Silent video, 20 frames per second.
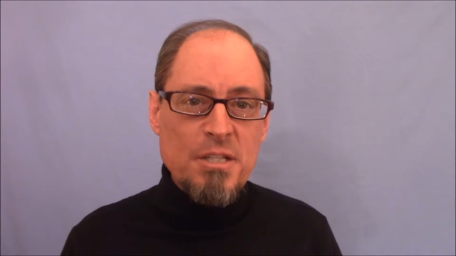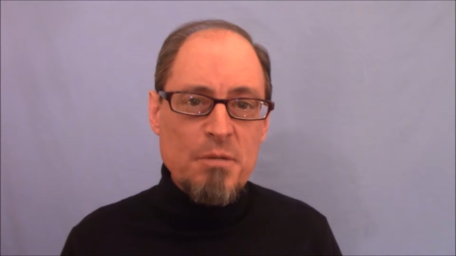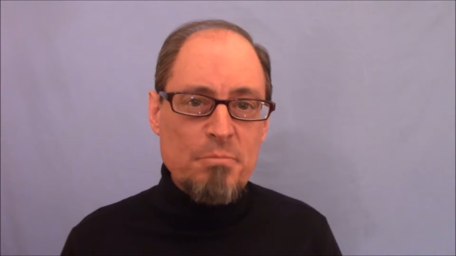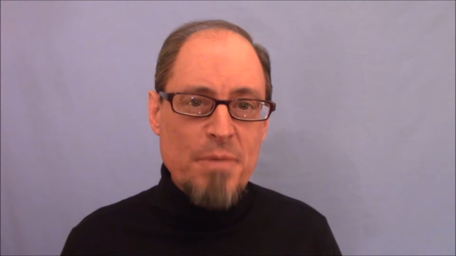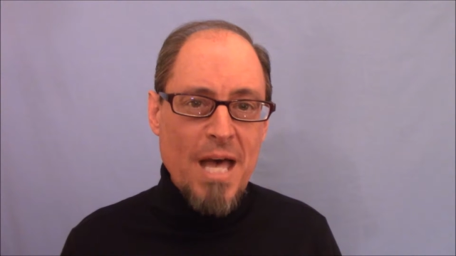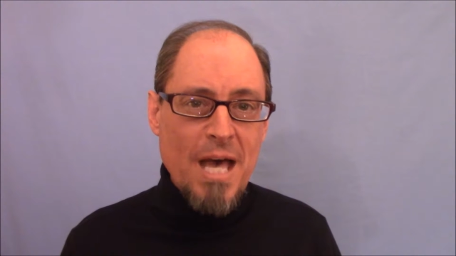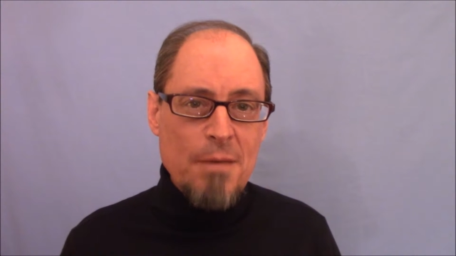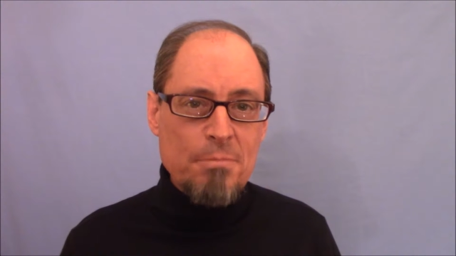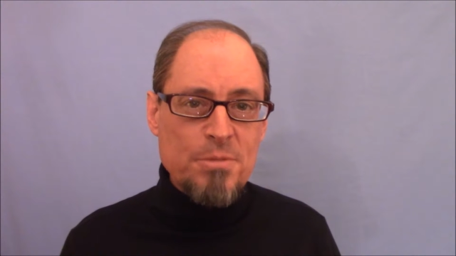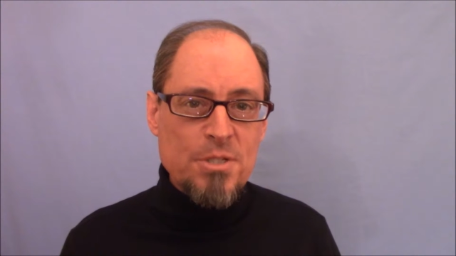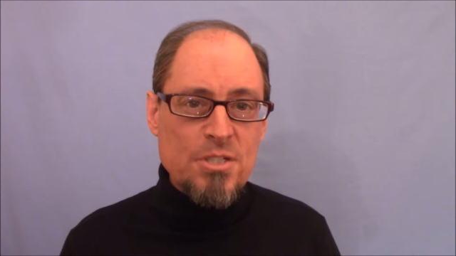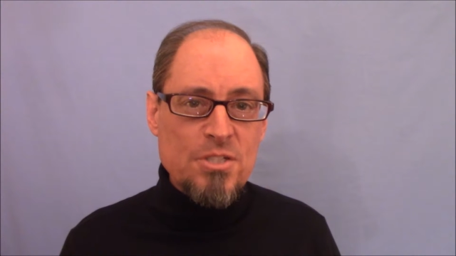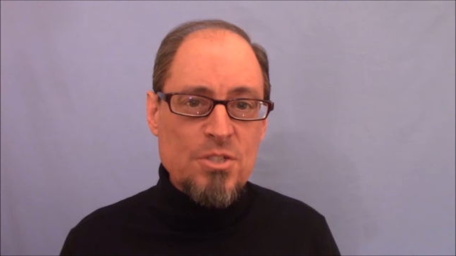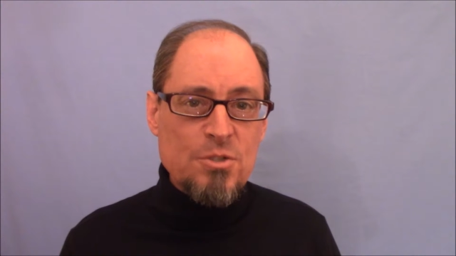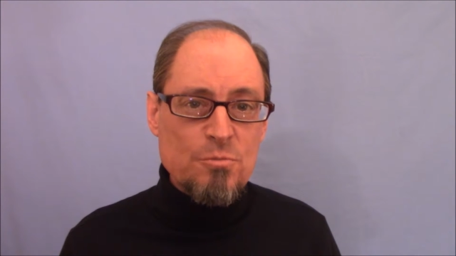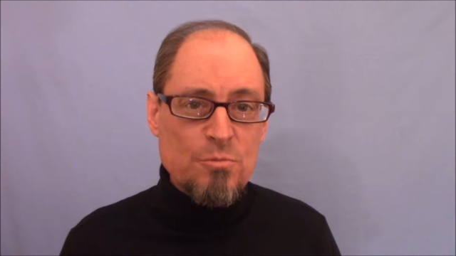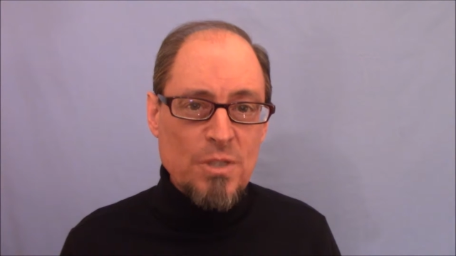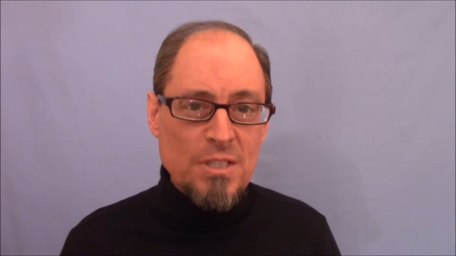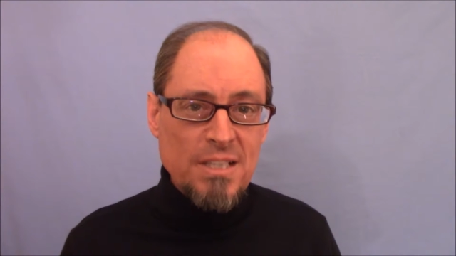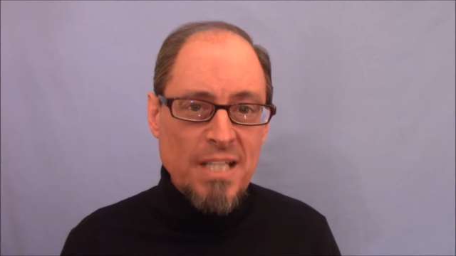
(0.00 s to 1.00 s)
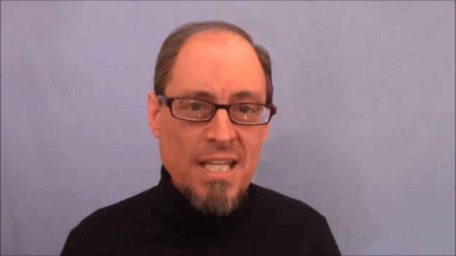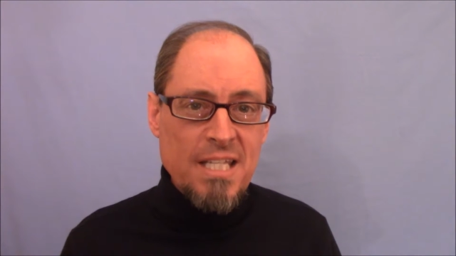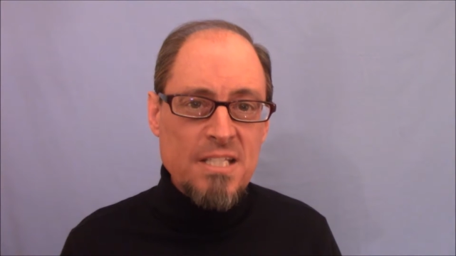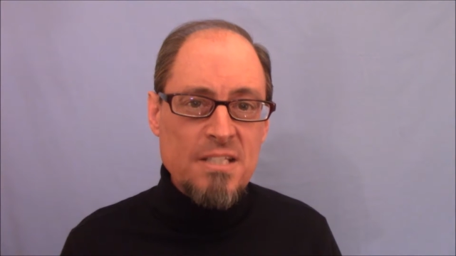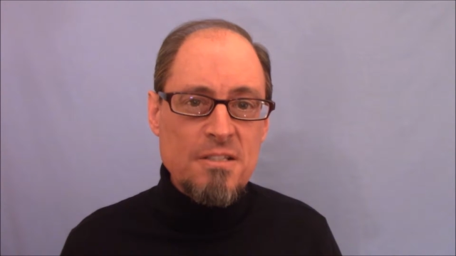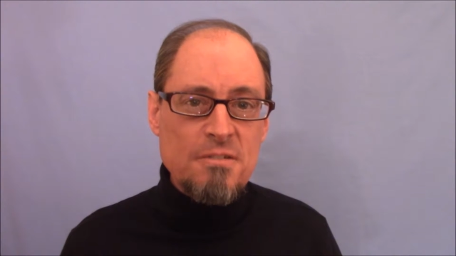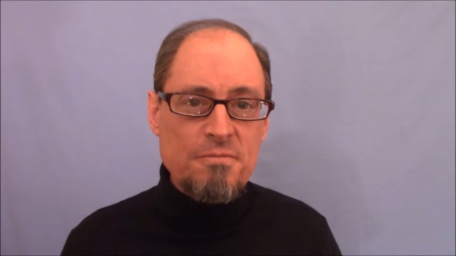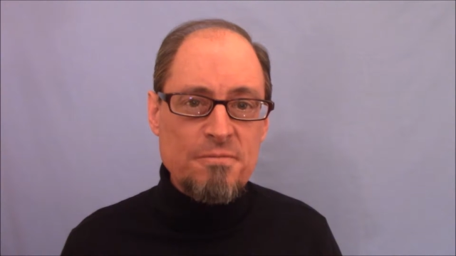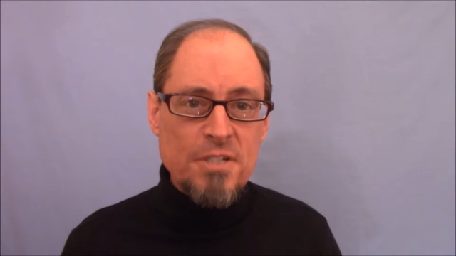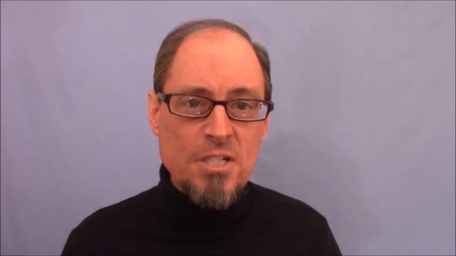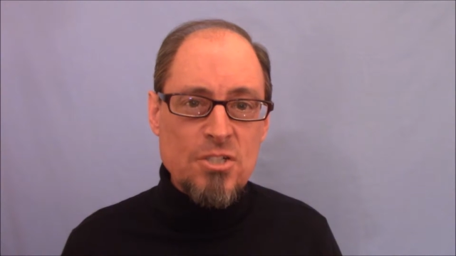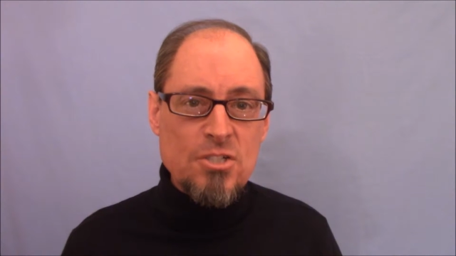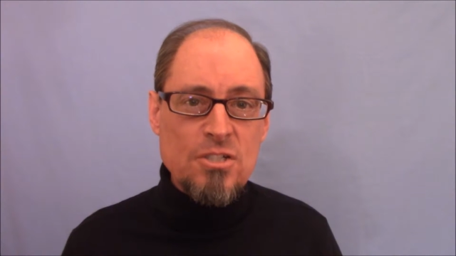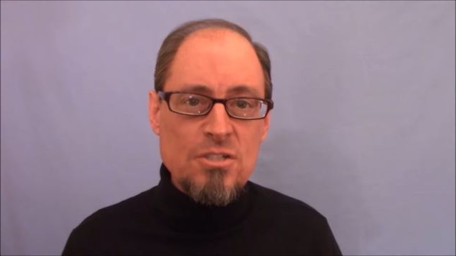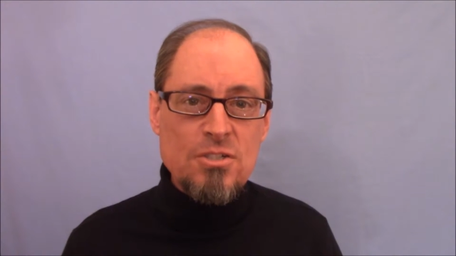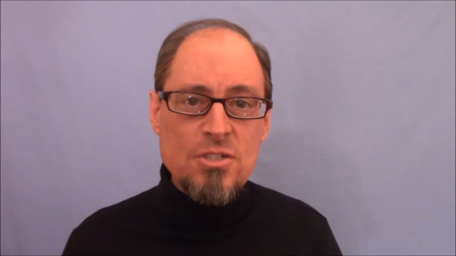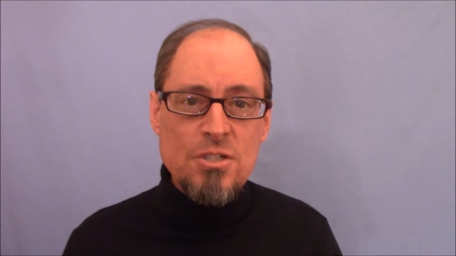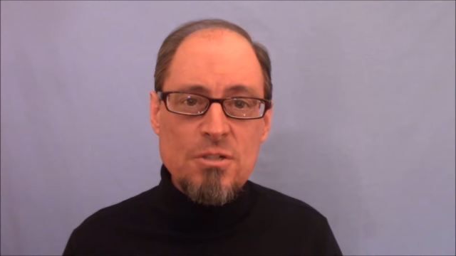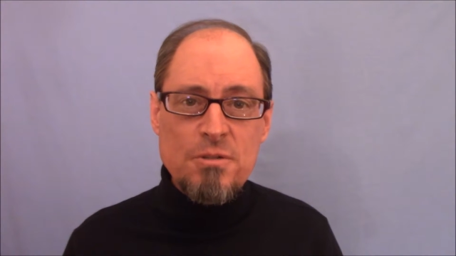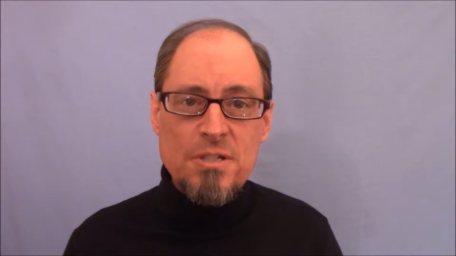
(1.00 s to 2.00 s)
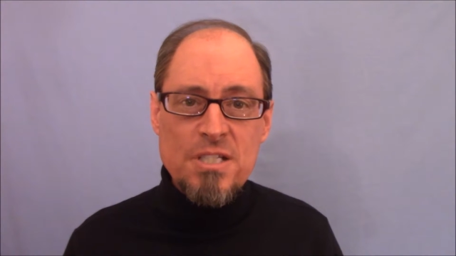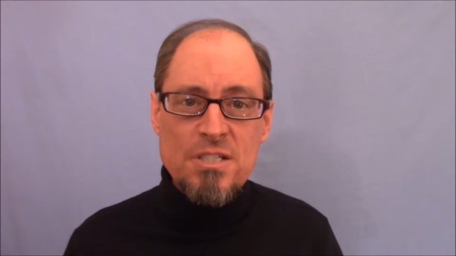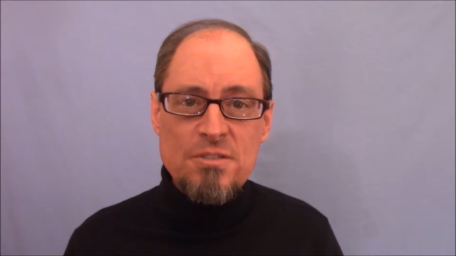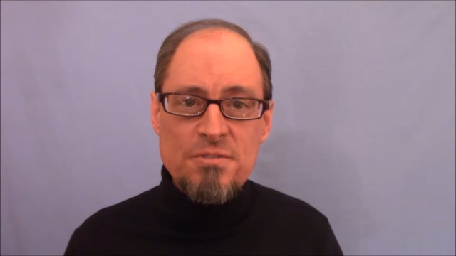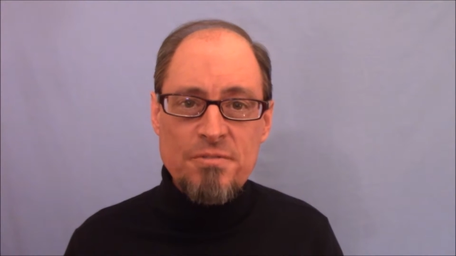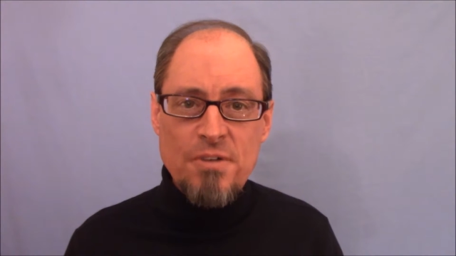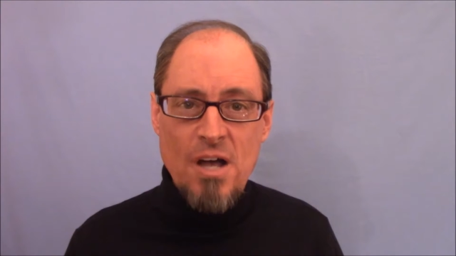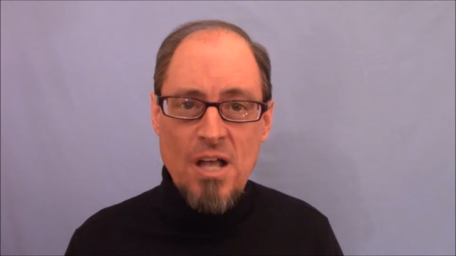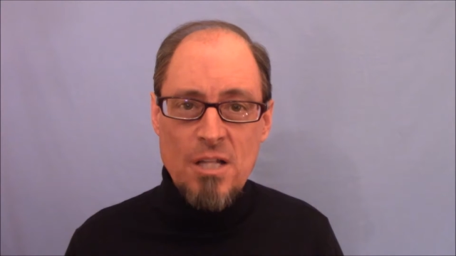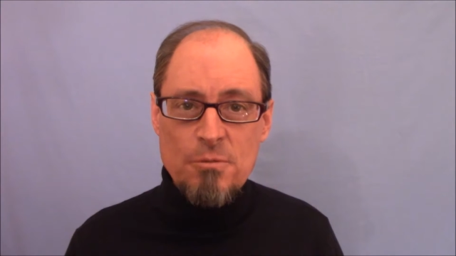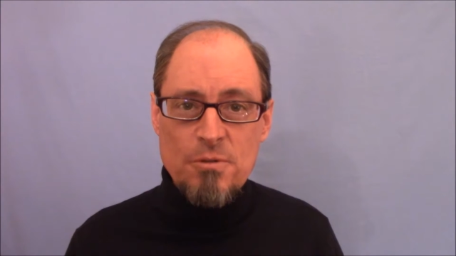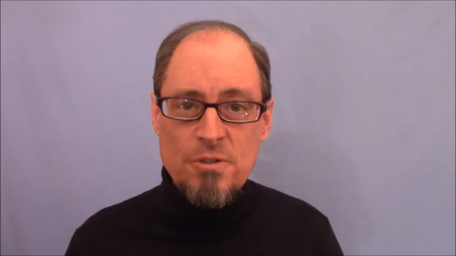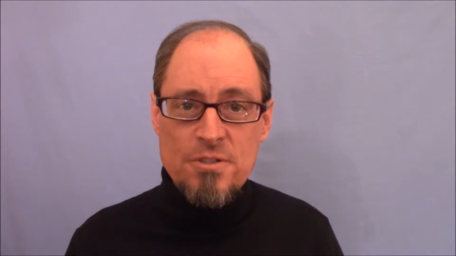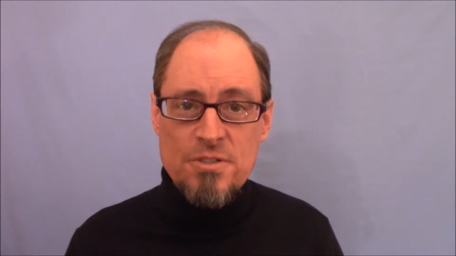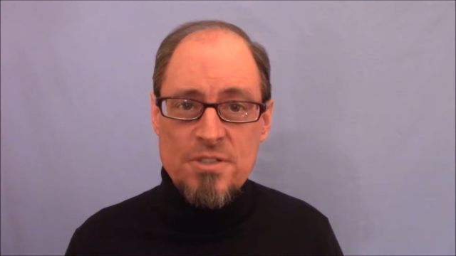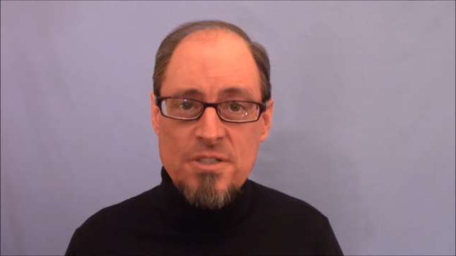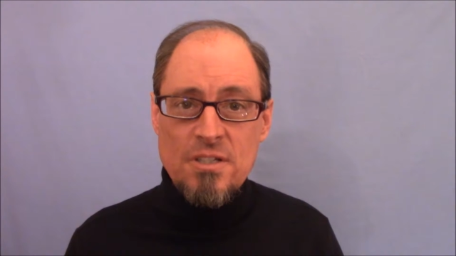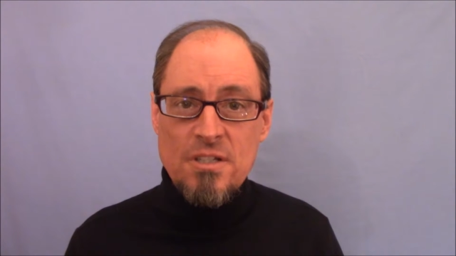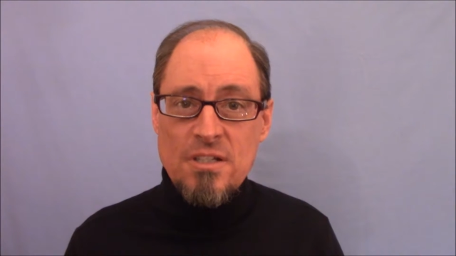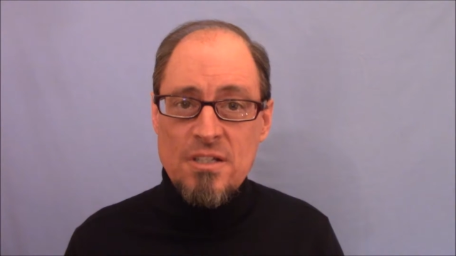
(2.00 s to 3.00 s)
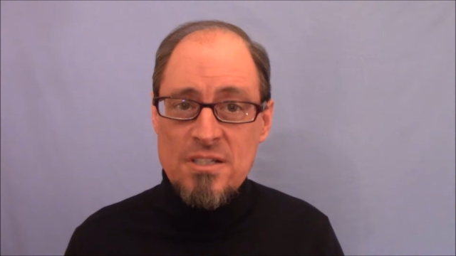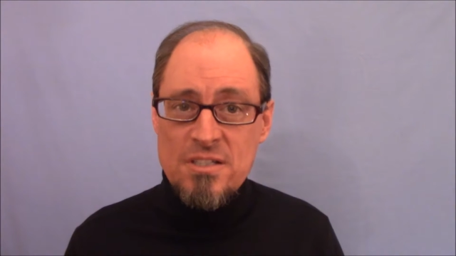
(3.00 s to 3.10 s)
the Baptist related the vision to his followers,